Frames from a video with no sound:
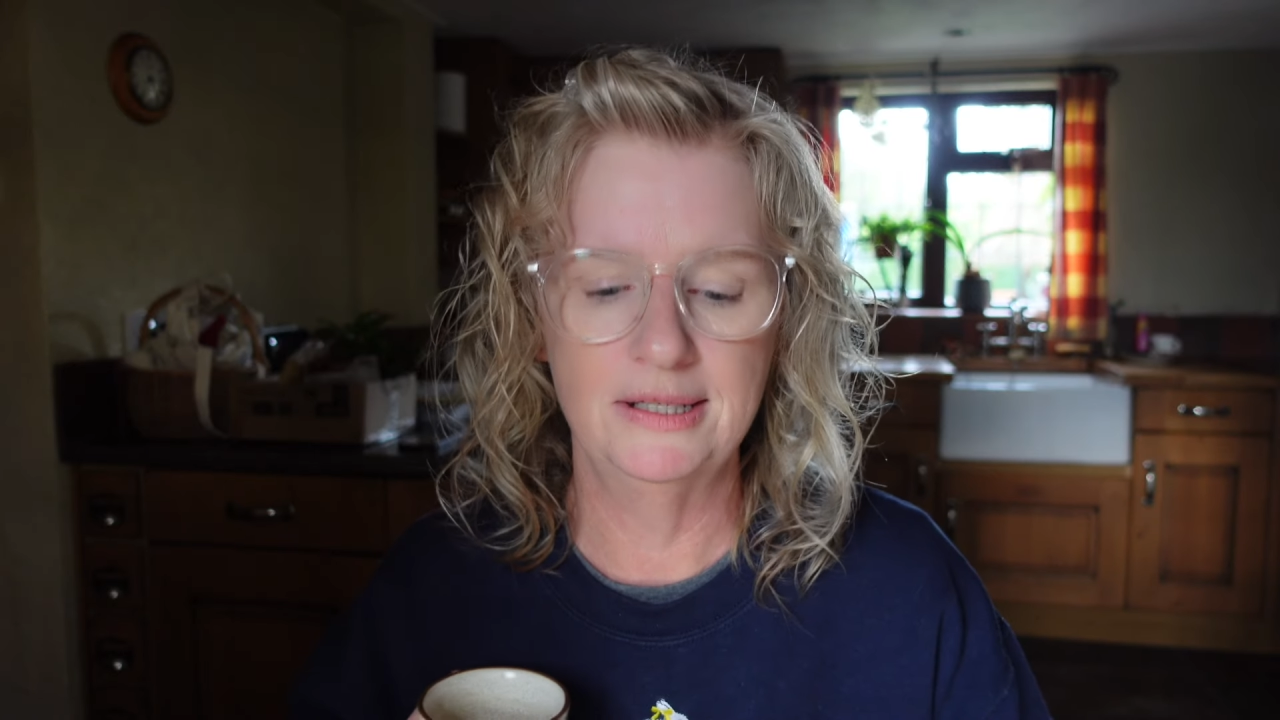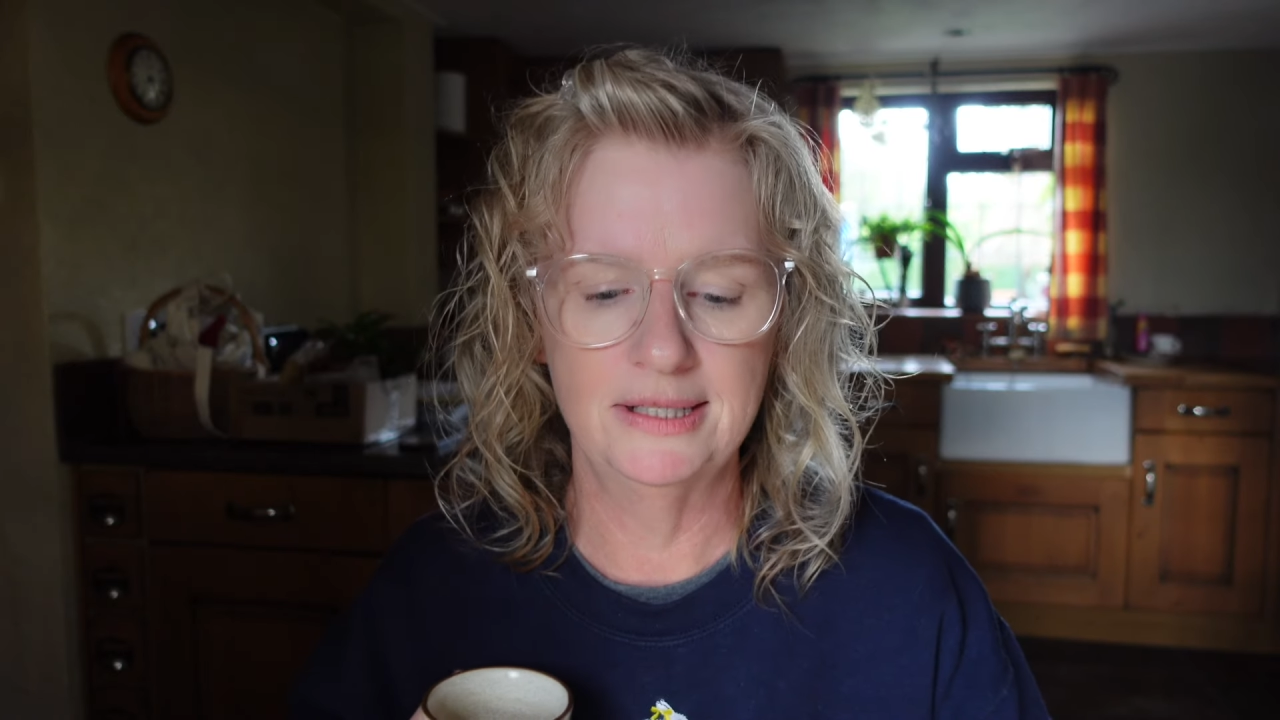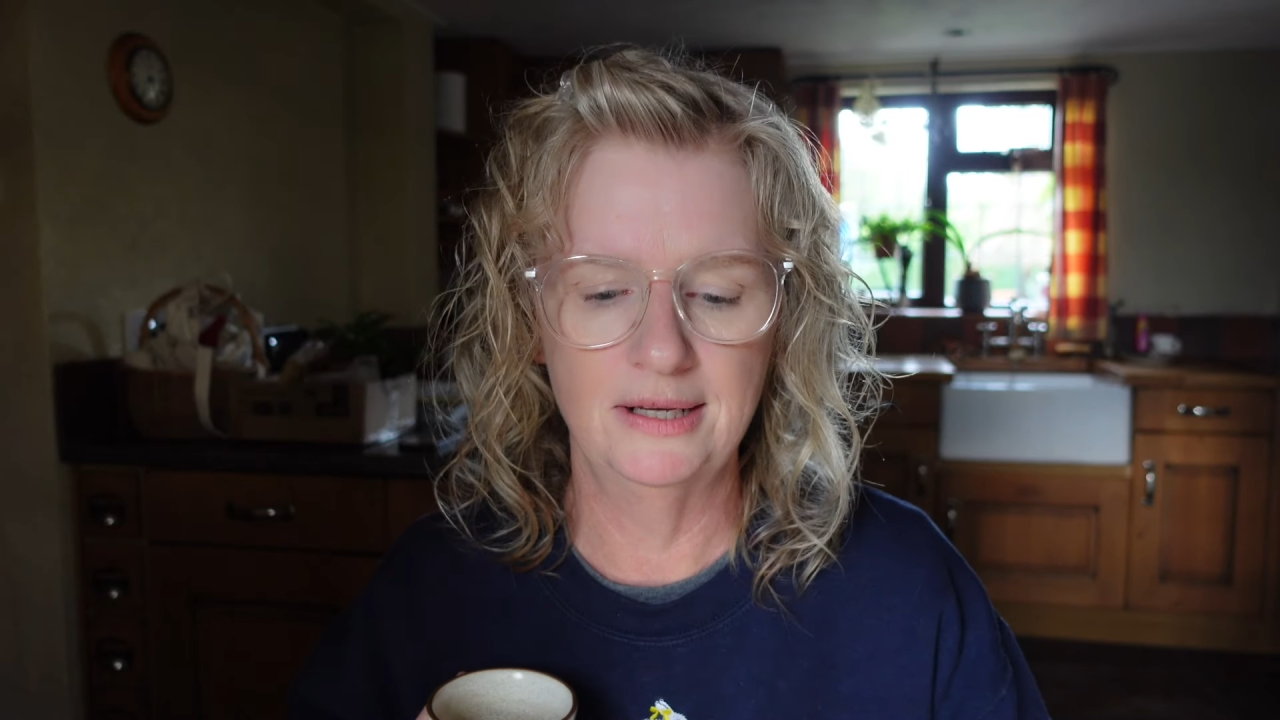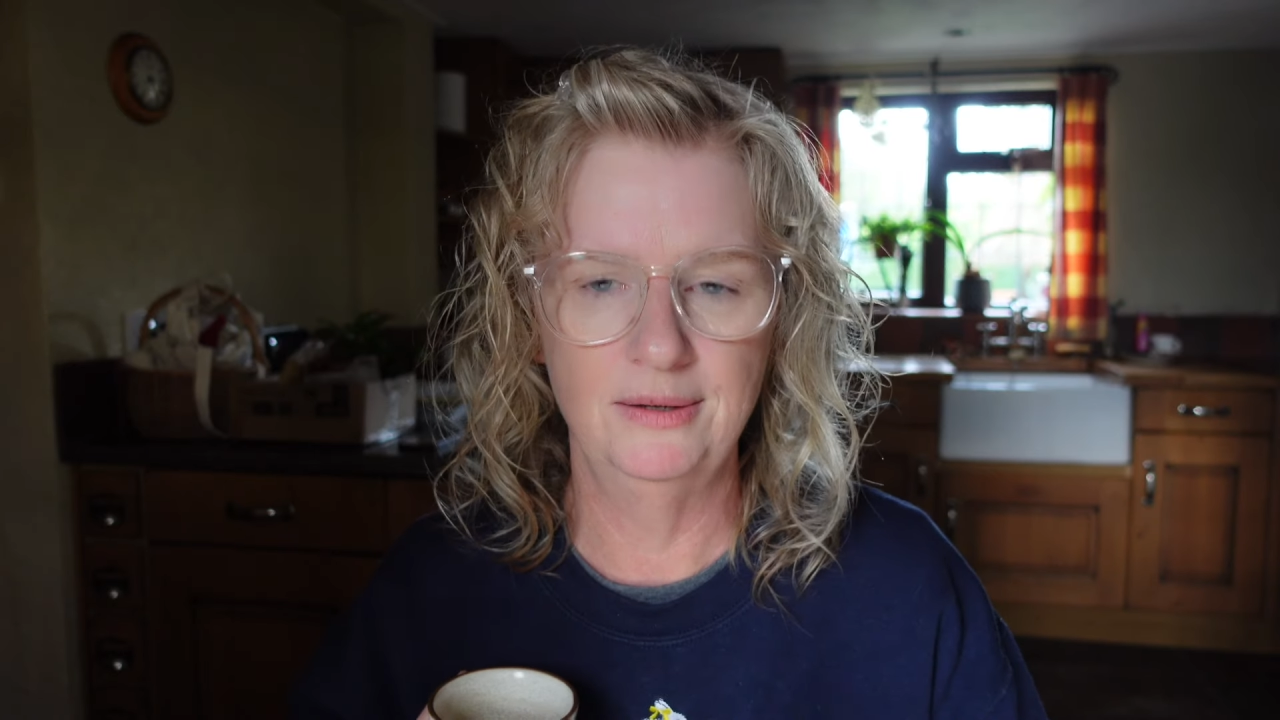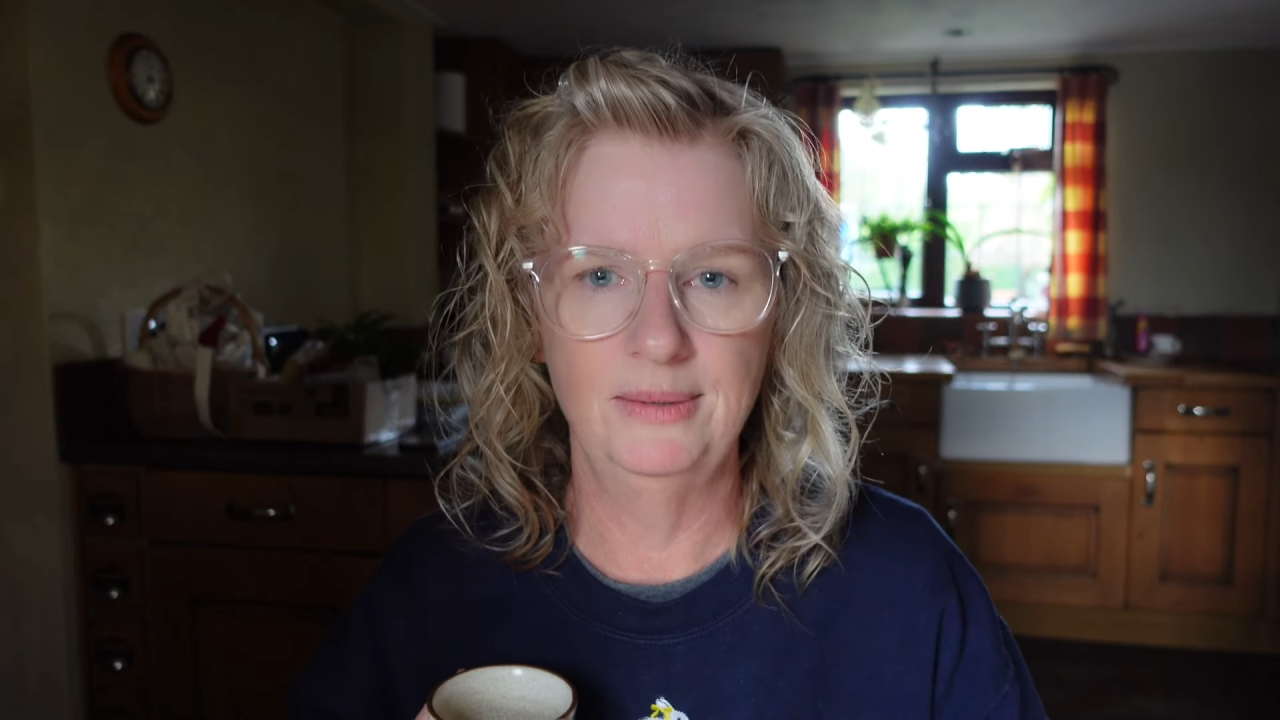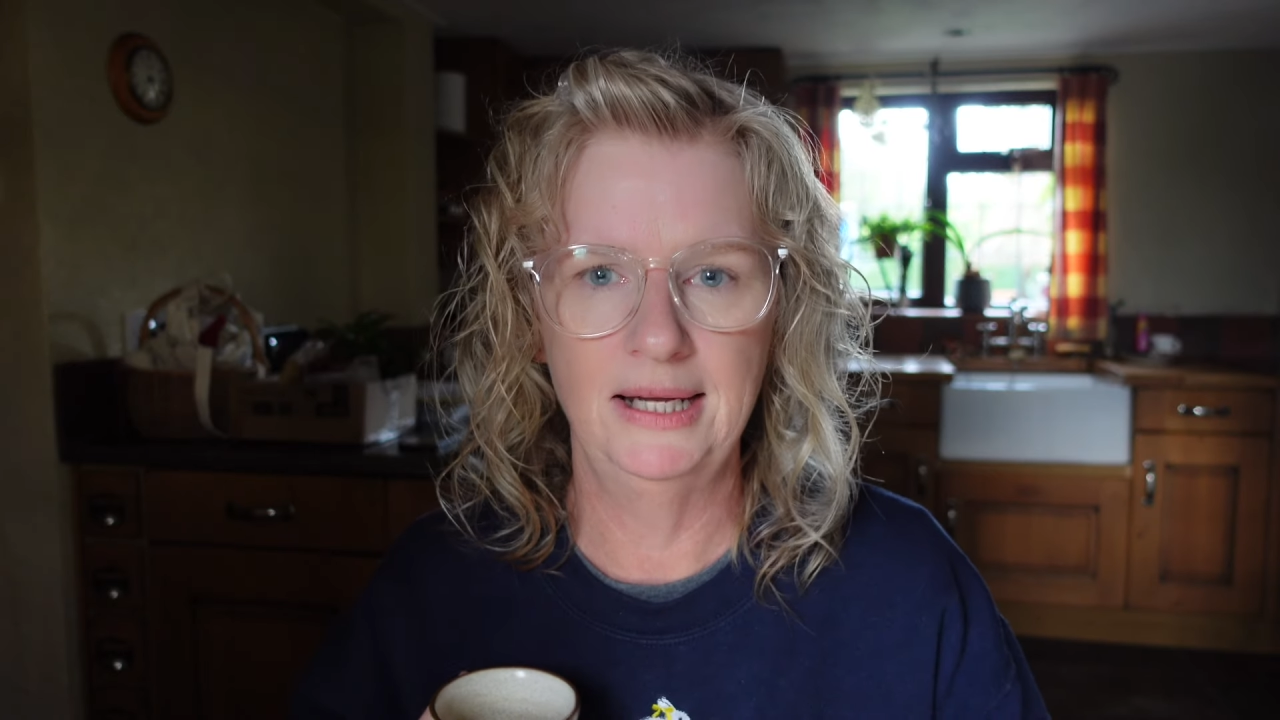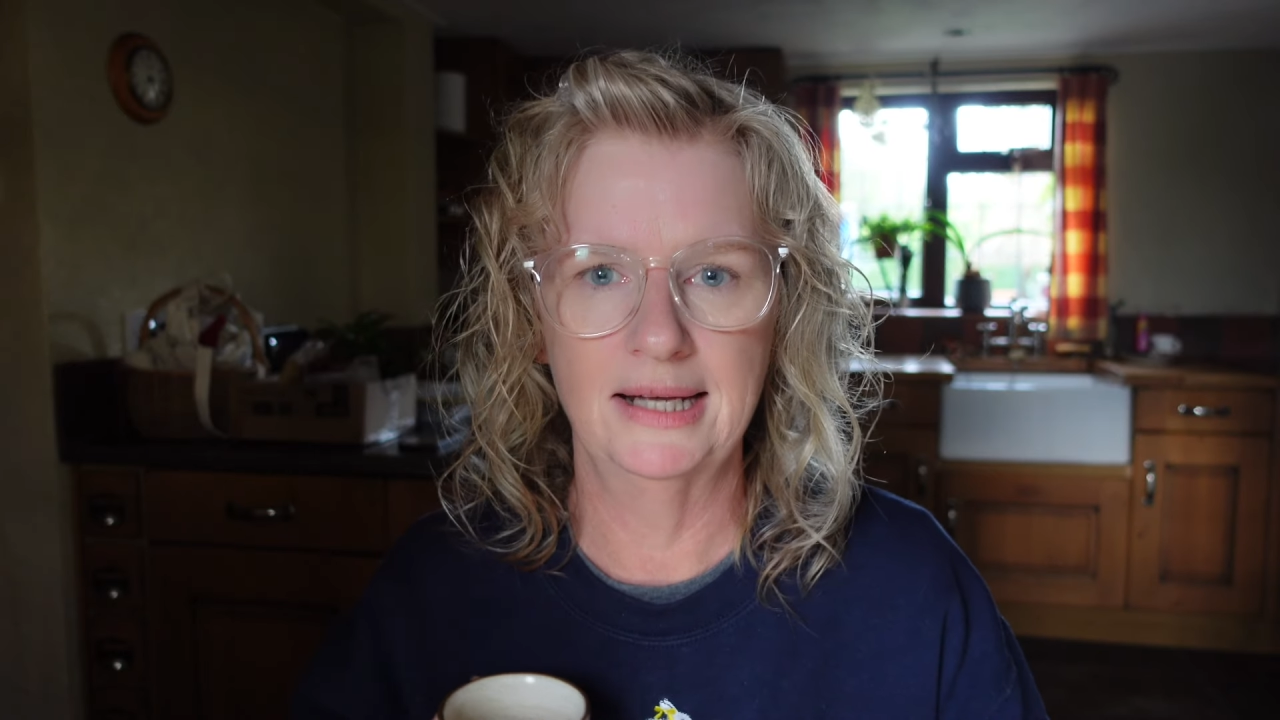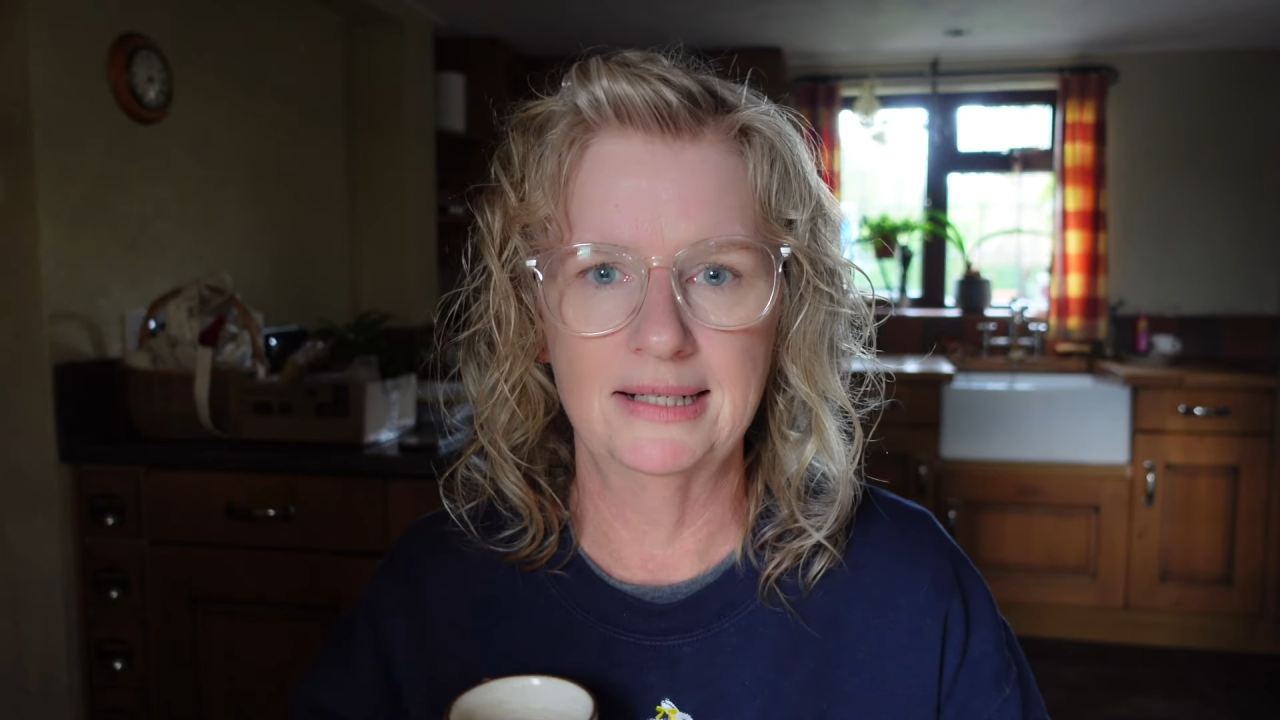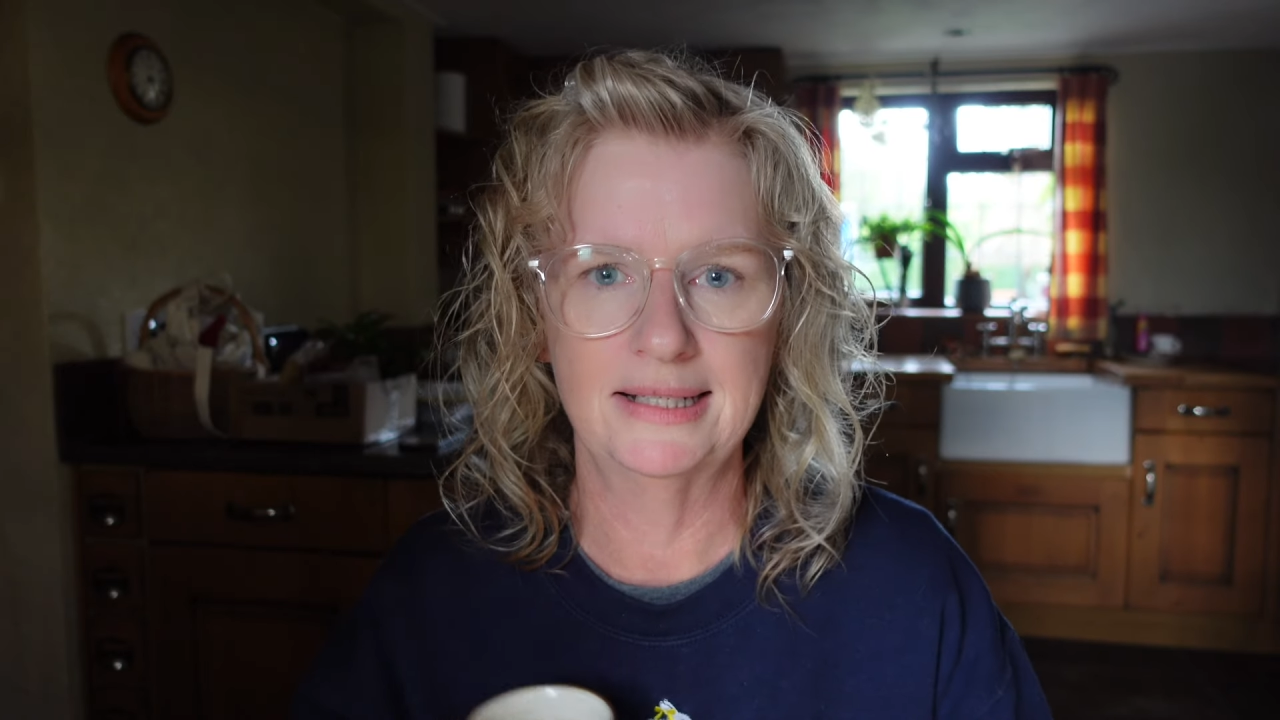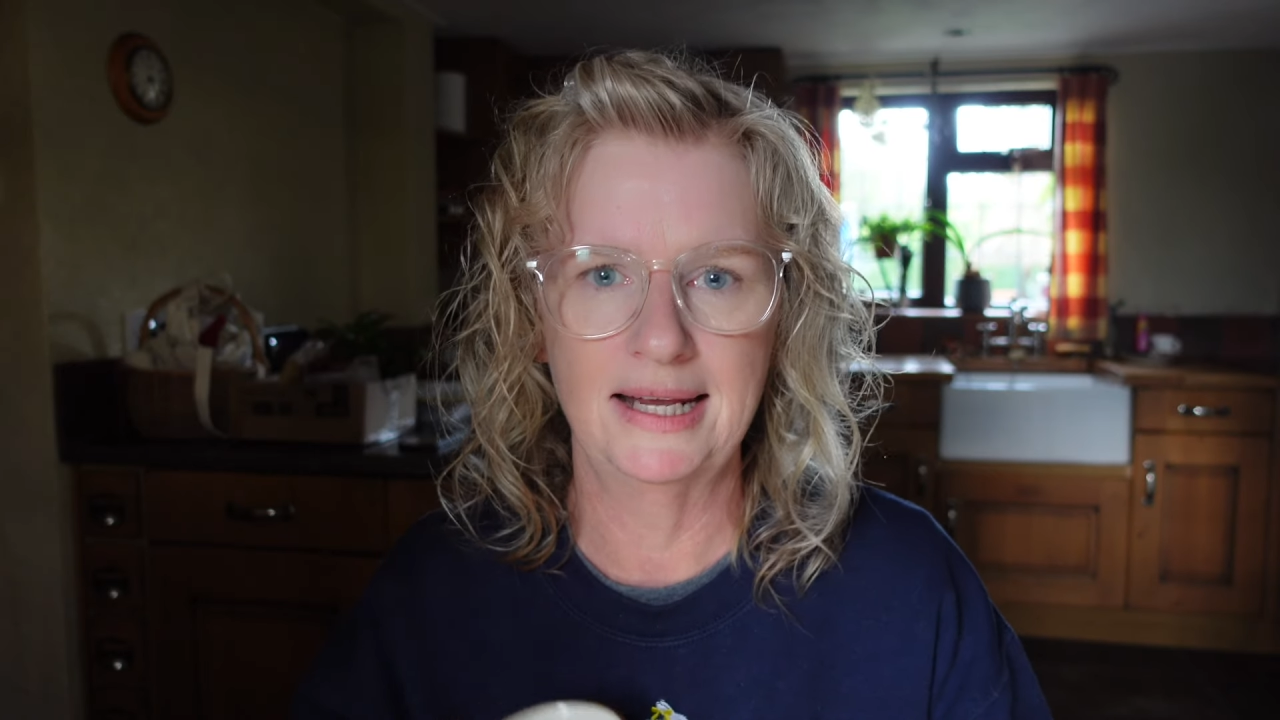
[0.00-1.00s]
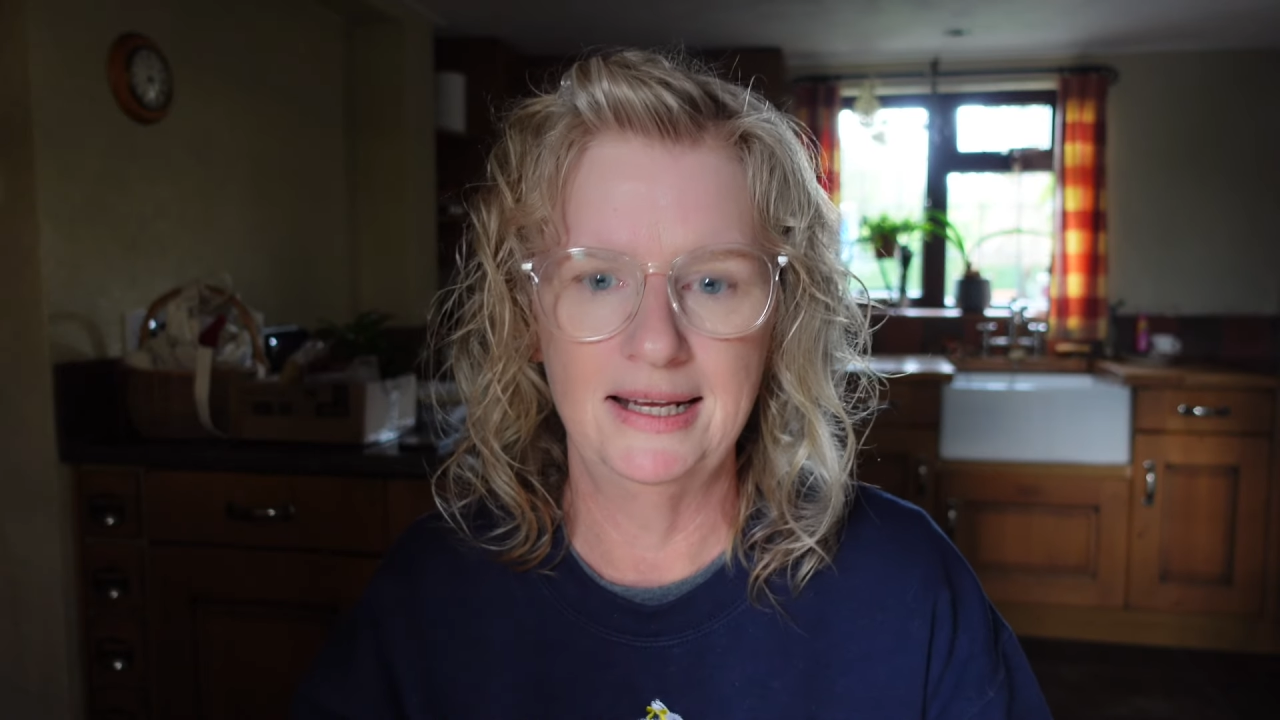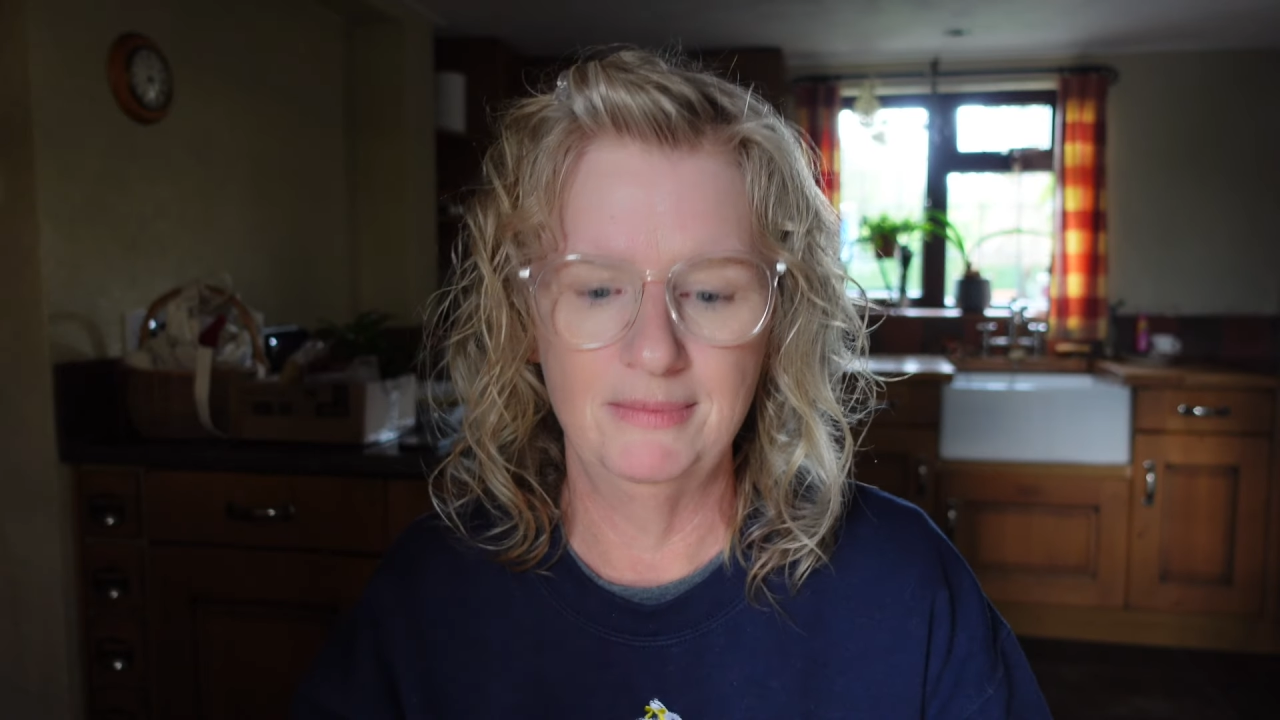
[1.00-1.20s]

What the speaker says: So we had to take